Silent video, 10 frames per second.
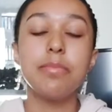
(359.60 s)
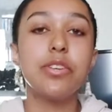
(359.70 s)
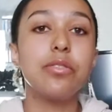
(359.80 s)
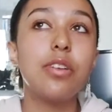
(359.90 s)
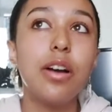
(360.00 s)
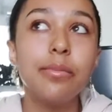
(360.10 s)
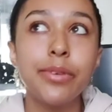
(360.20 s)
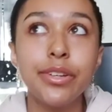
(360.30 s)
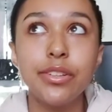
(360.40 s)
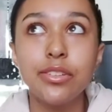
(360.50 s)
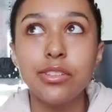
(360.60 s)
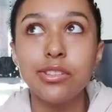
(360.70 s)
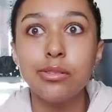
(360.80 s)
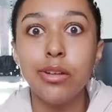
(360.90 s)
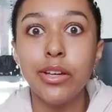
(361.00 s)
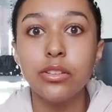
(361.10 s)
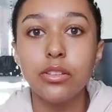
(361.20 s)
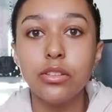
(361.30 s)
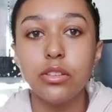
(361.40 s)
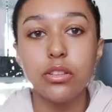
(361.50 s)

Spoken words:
the middle, I'm gonna just do lines